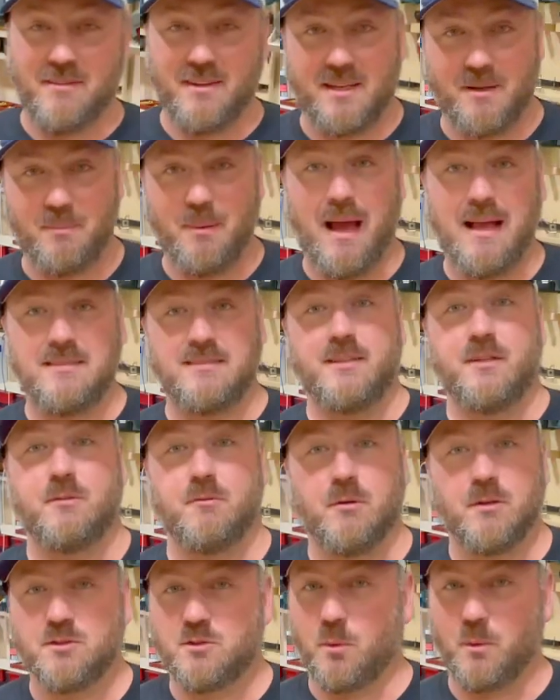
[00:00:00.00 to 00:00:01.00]
the capacity to
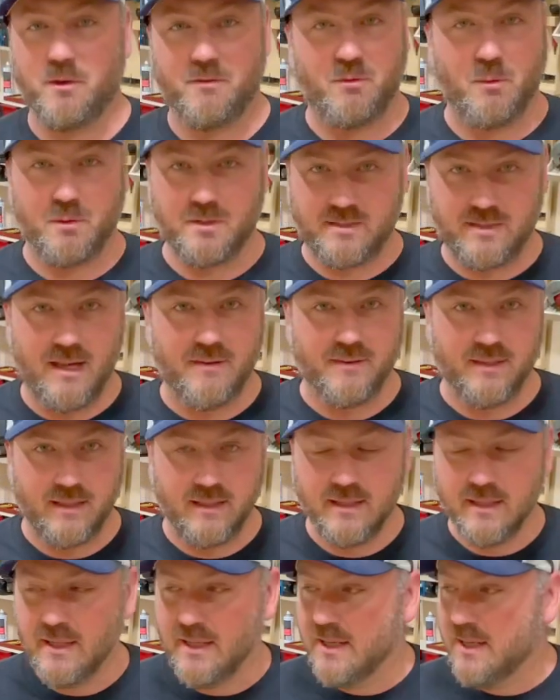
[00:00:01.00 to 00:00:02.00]
run 24 seven.
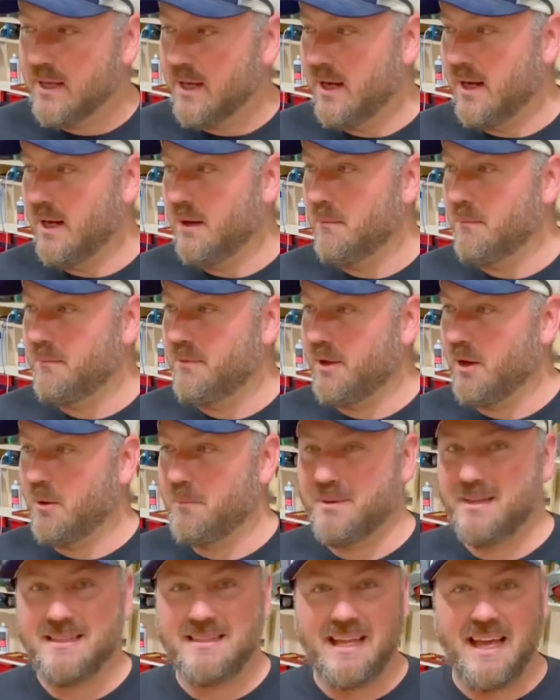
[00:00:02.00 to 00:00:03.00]
Um, there
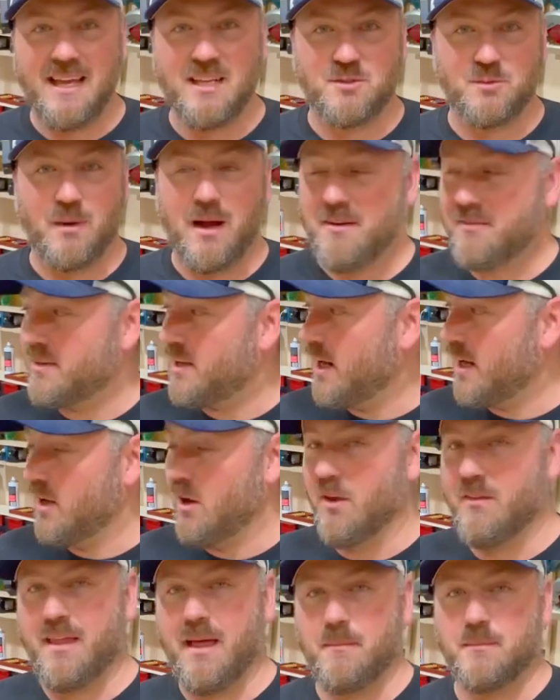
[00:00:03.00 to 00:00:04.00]
have been days where I've cut
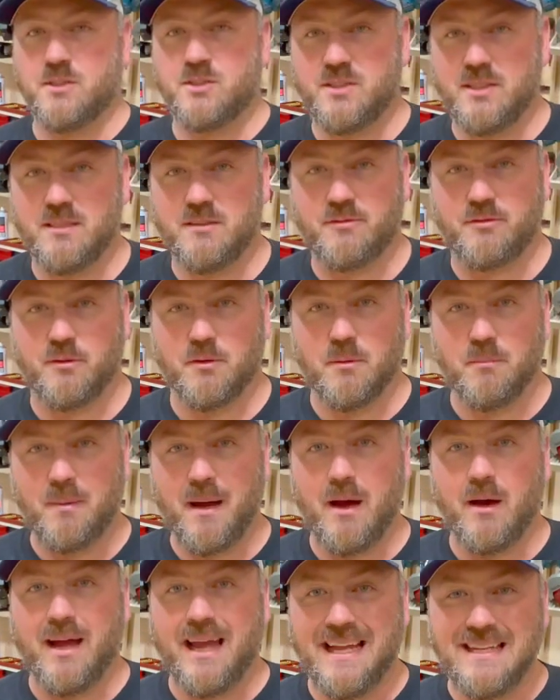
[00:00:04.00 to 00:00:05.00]
on that machine for
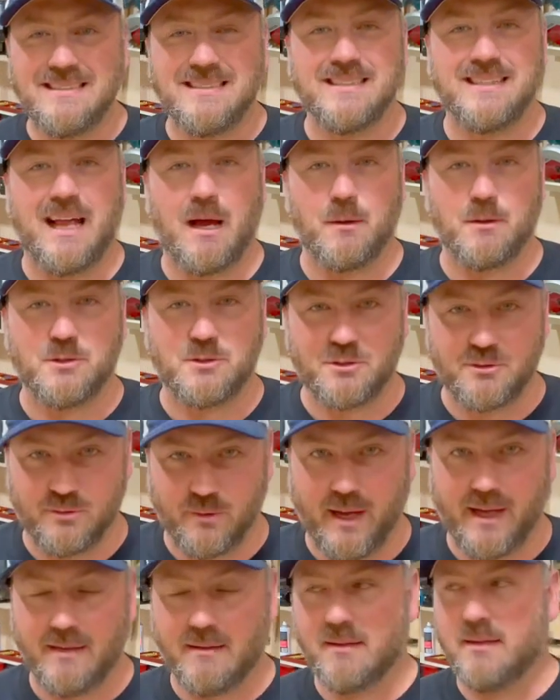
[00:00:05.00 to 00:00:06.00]
about 18 hours
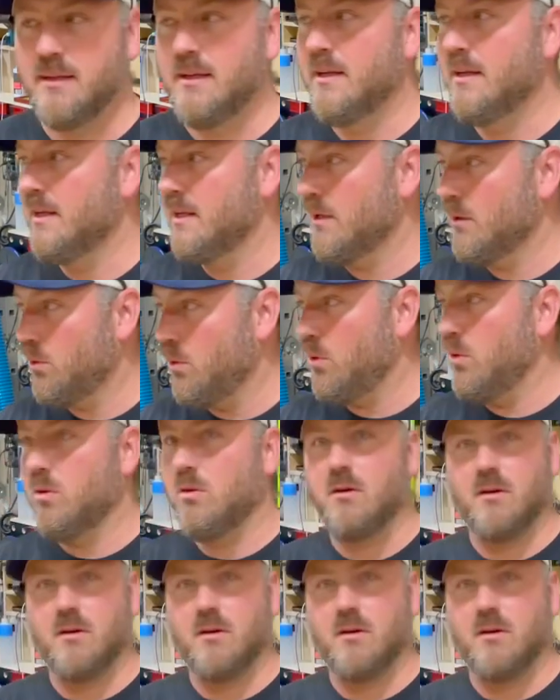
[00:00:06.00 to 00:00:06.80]
straight. Whew,